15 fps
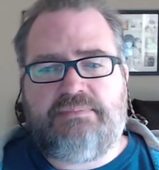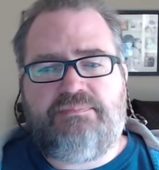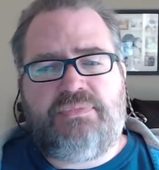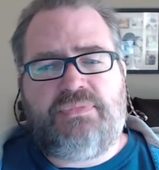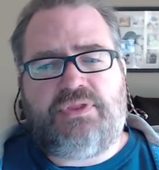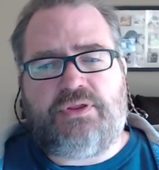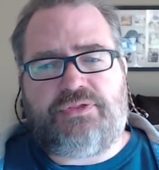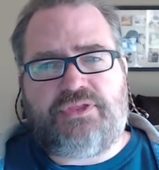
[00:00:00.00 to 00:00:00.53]

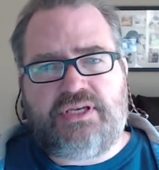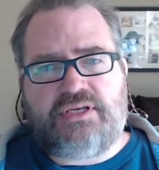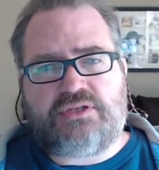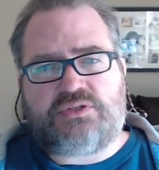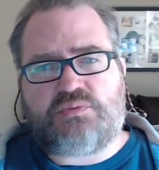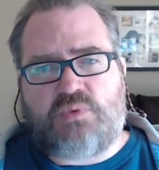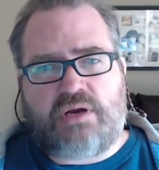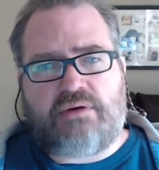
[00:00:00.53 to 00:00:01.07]
The thing
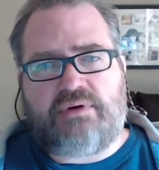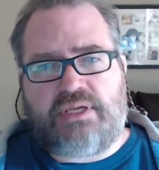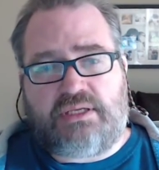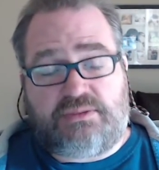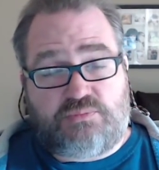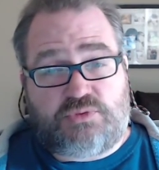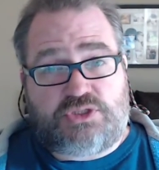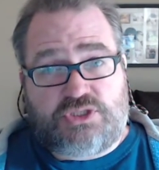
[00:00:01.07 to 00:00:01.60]
that's worrying,
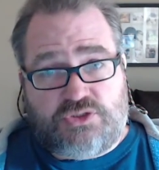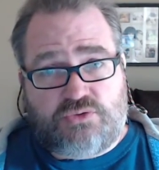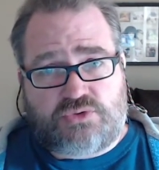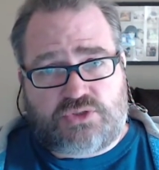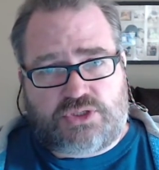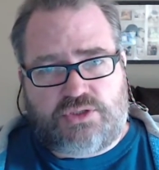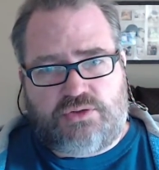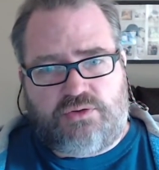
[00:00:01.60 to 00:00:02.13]
which is all
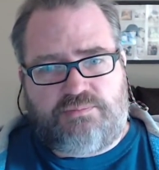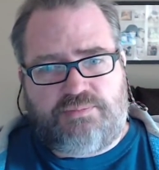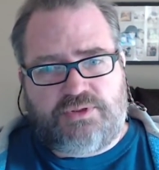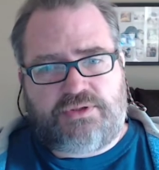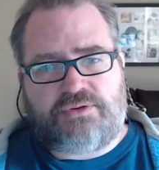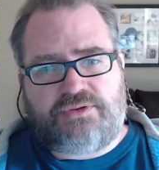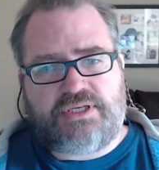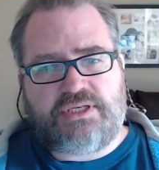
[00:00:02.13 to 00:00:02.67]
true, but
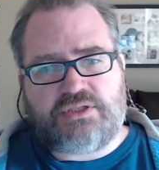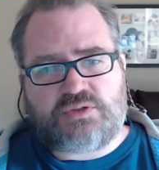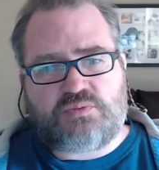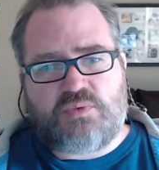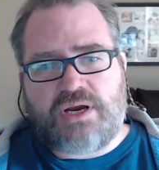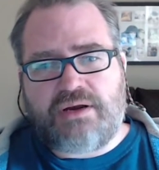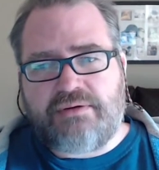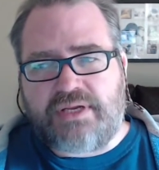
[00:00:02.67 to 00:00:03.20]
the thing that's
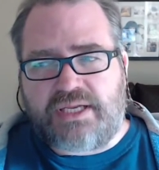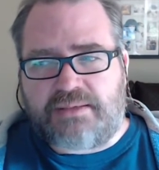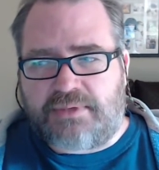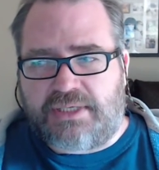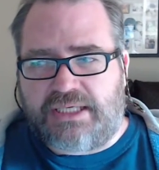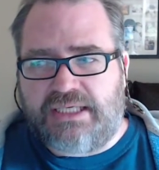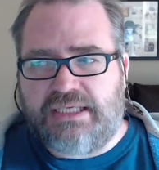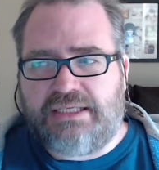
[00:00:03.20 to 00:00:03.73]
worrying
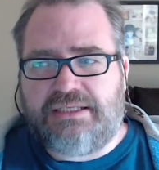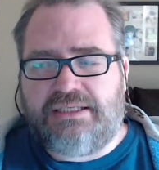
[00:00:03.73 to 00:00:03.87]
me